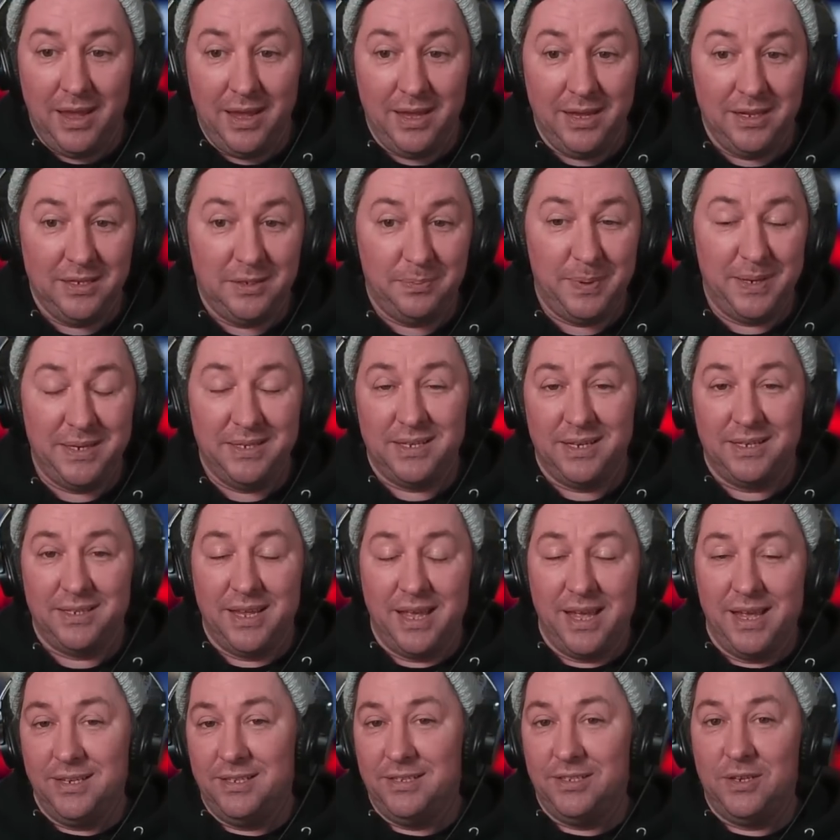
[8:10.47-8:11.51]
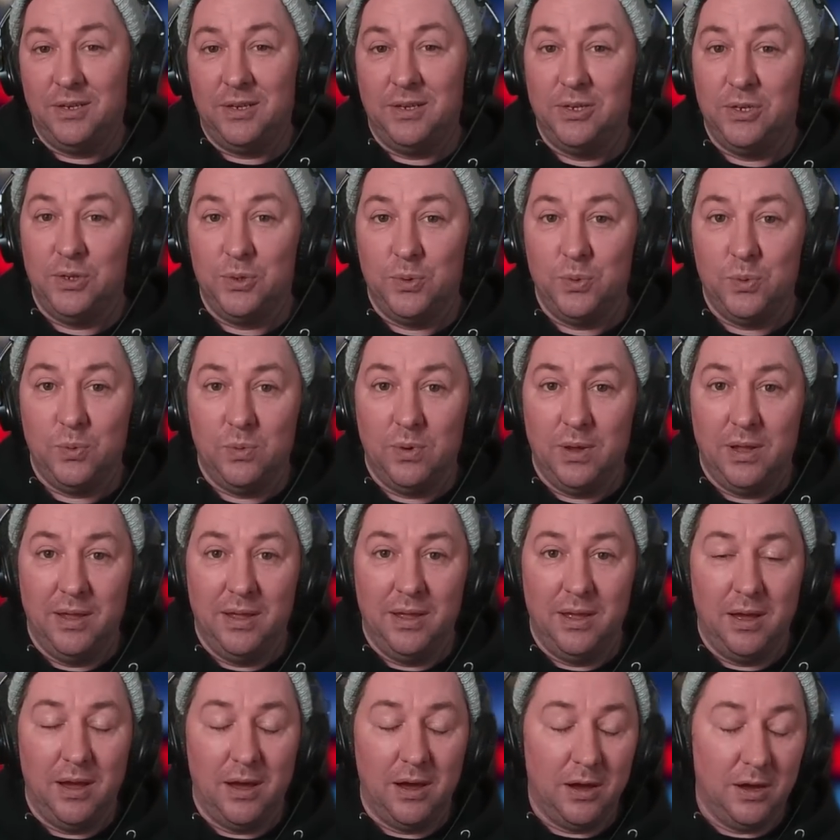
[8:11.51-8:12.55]
and SpaceX has to do
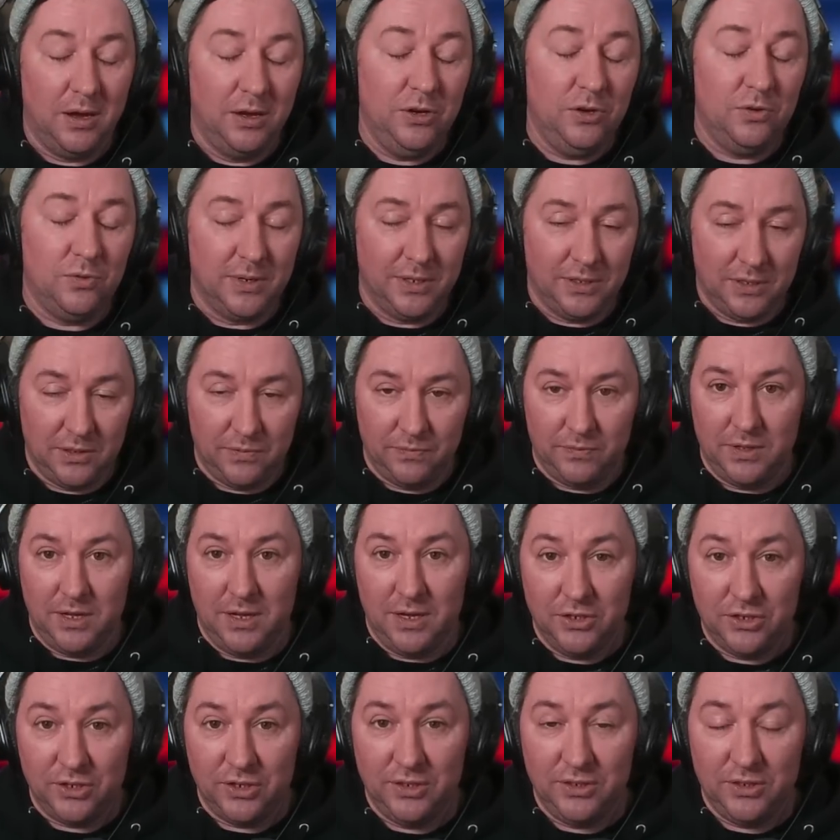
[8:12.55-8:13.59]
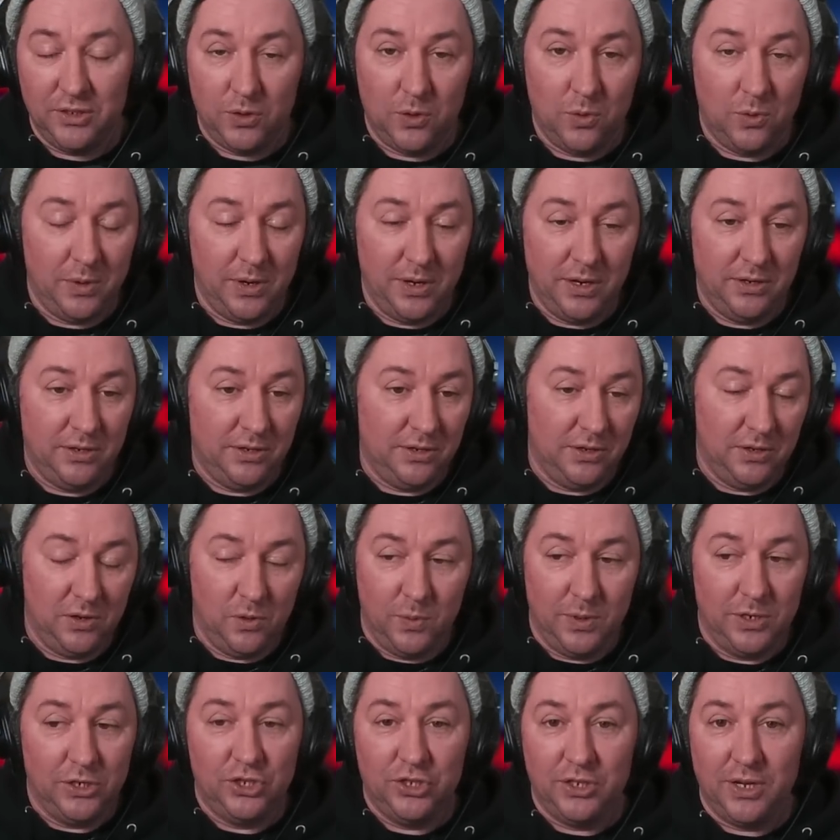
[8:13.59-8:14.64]
hundreds of launches, according to
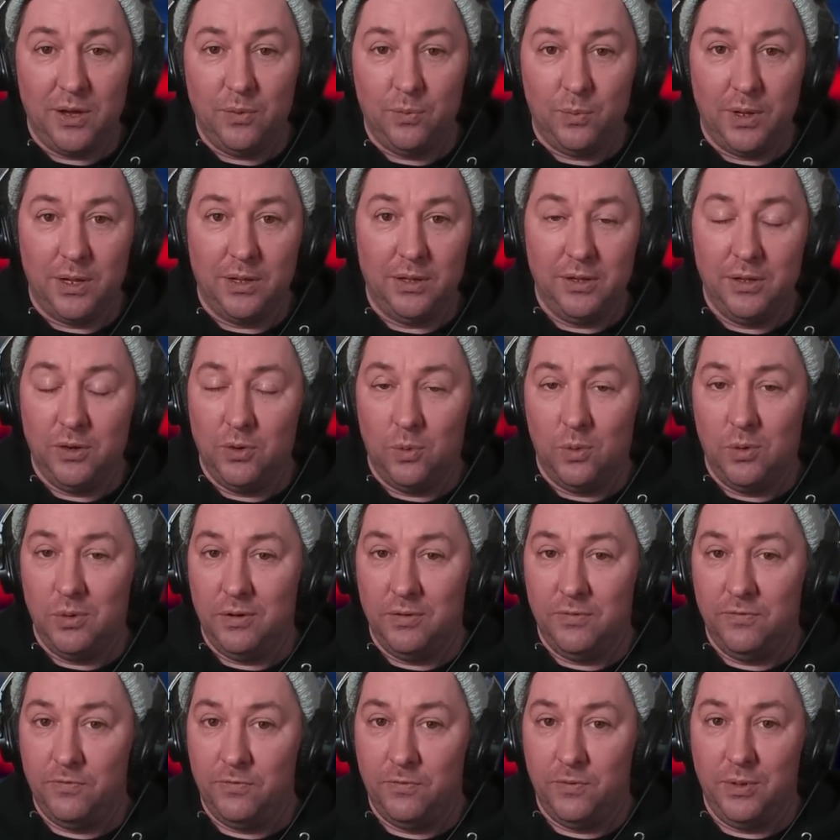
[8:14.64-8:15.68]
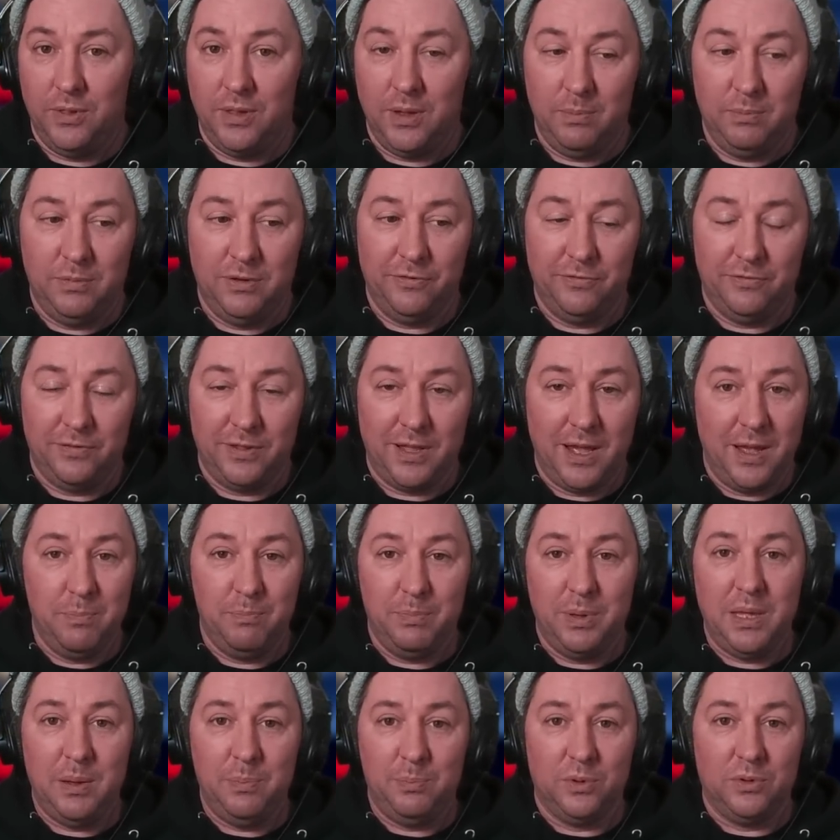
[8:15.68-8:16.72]
Gwynne Shotwell, in order for them to fly
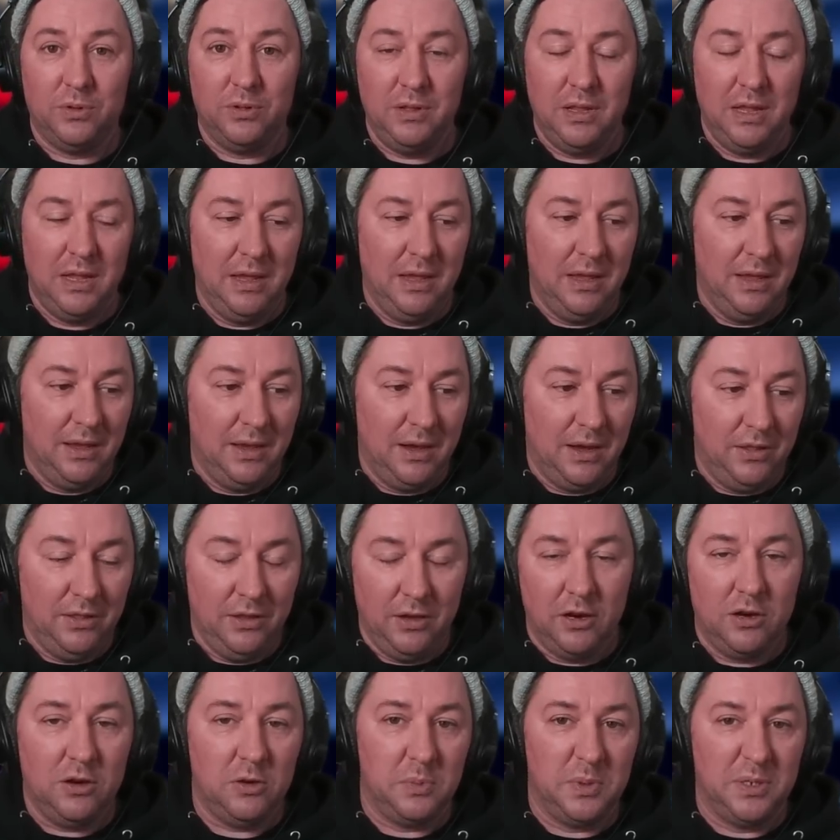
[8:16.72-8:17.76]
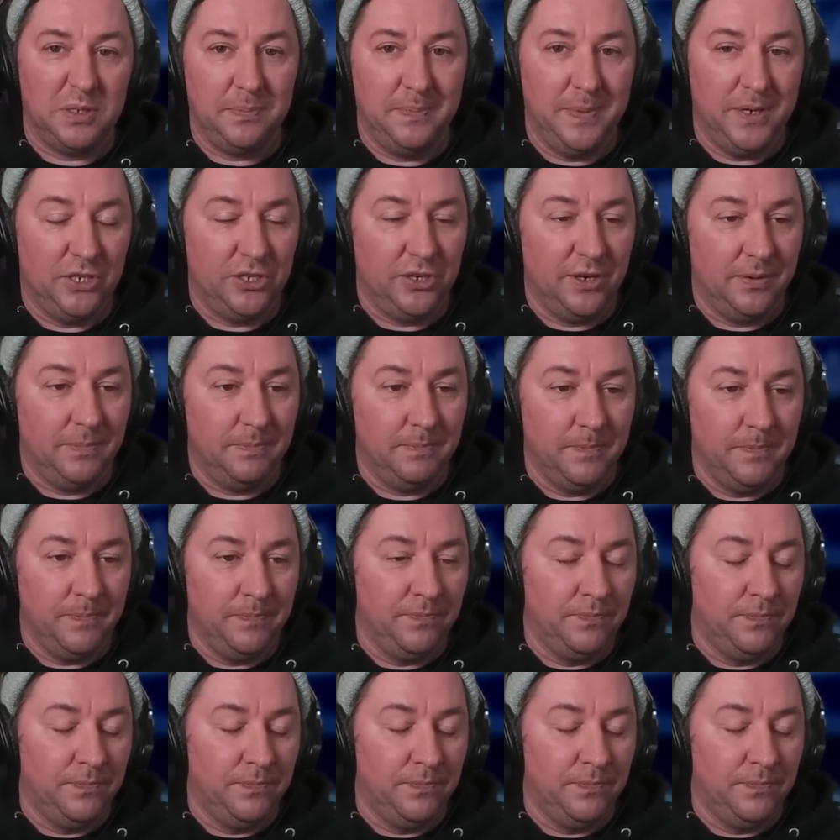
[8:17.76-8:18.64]
people on the Artemis mission,